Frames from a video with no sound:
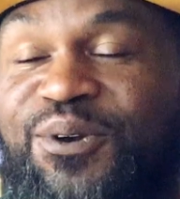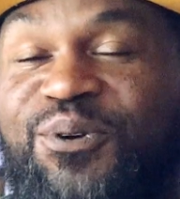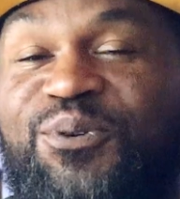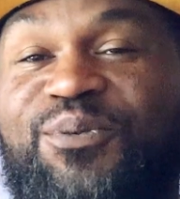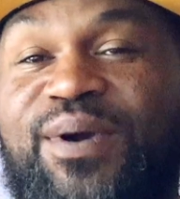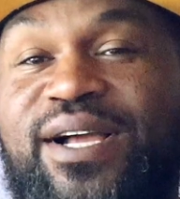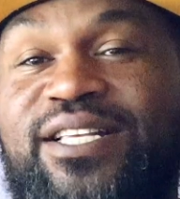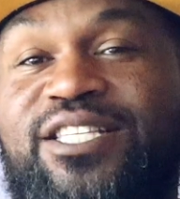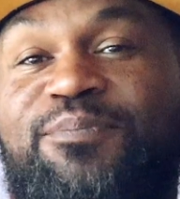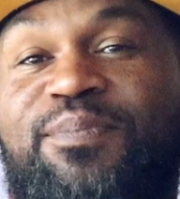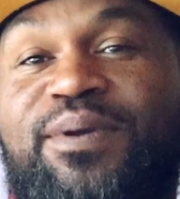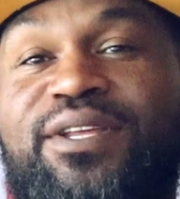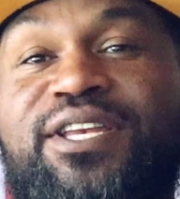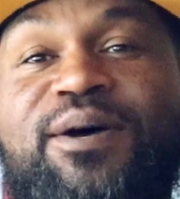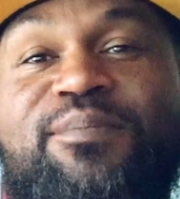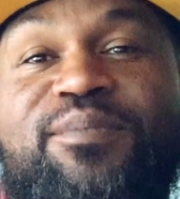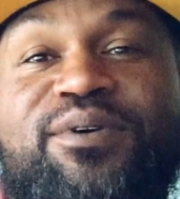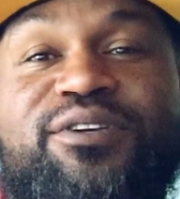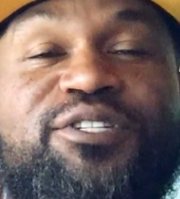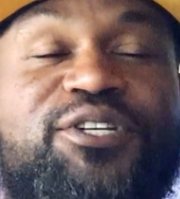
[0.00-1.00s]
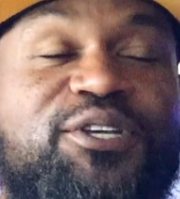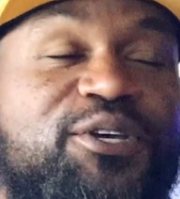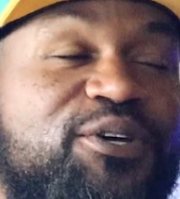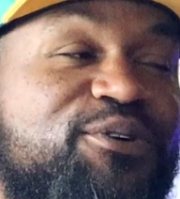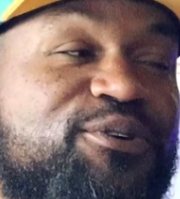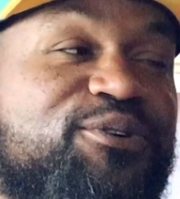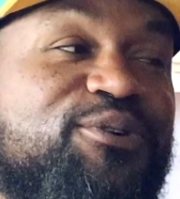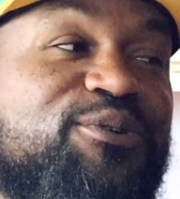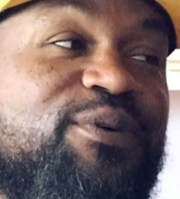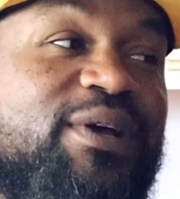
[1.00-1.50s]
Recipe number
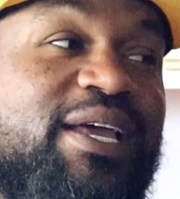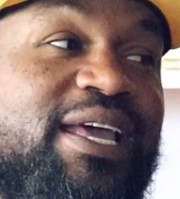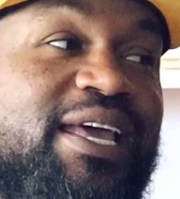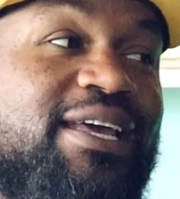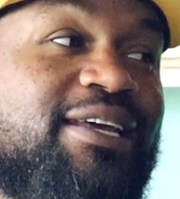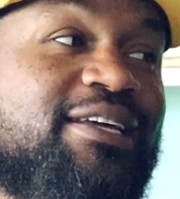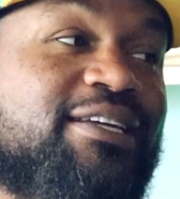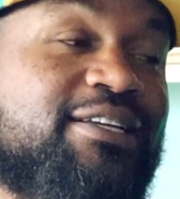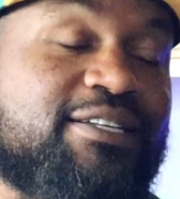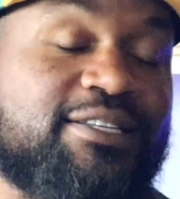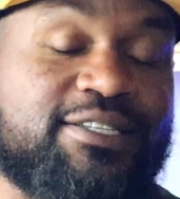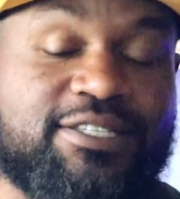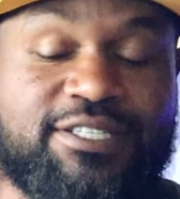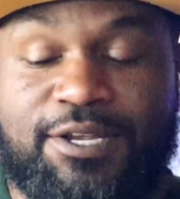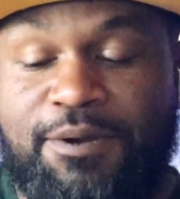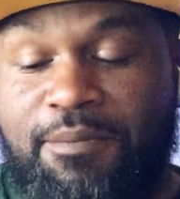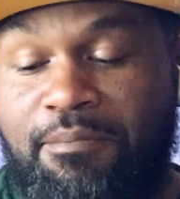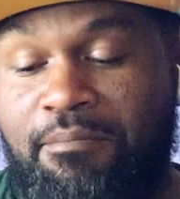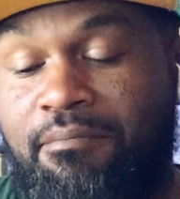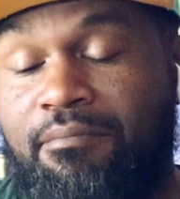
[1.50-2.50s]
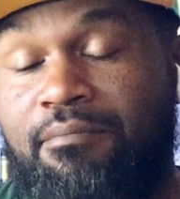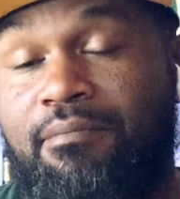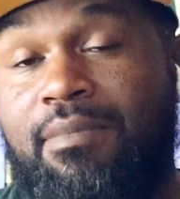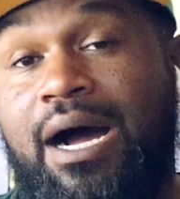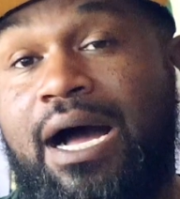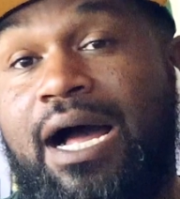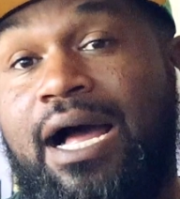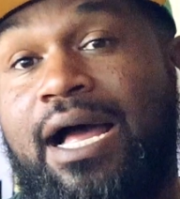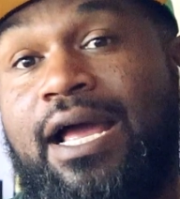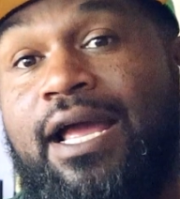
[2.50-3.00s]
2 is
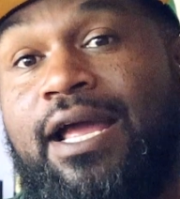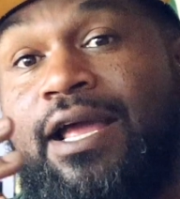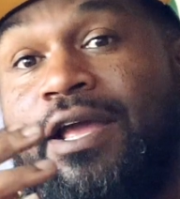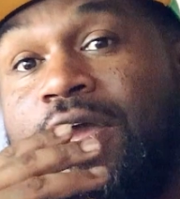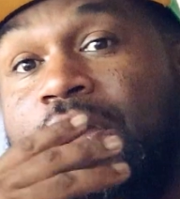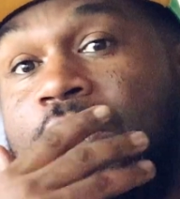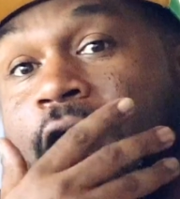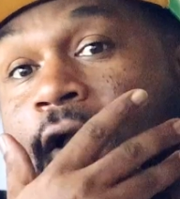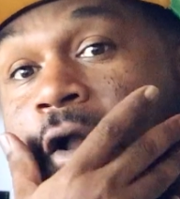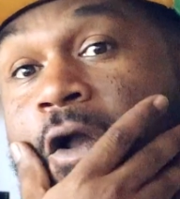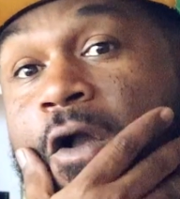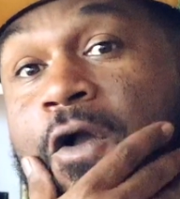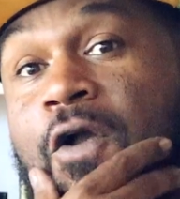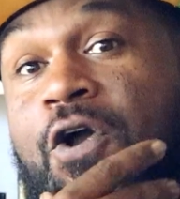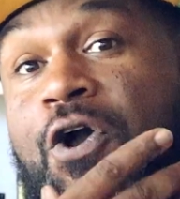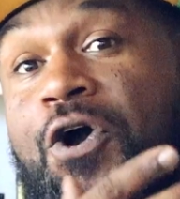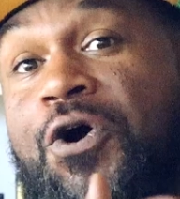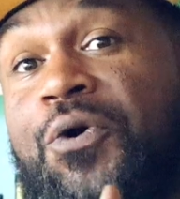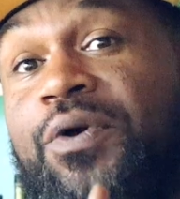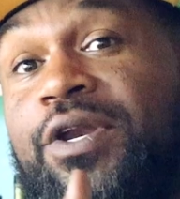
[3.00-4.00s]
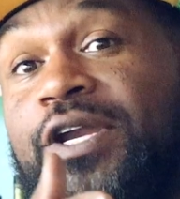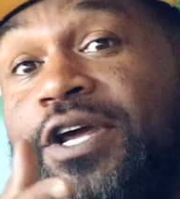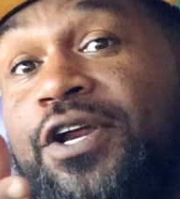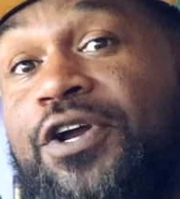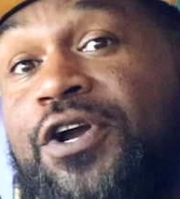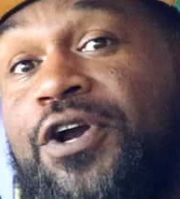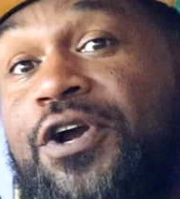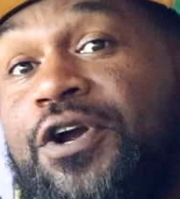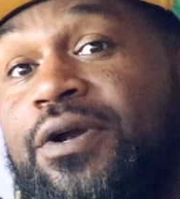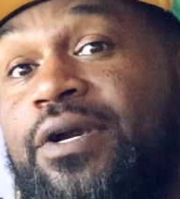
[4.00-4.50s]
my
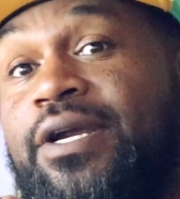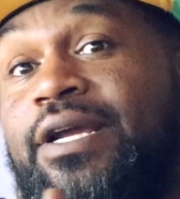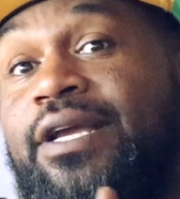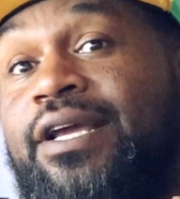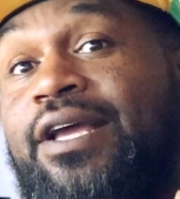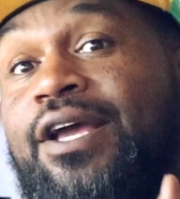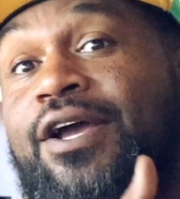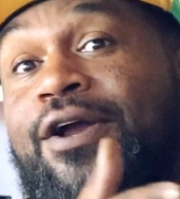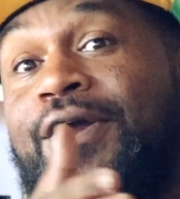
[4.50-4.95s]
coconut curry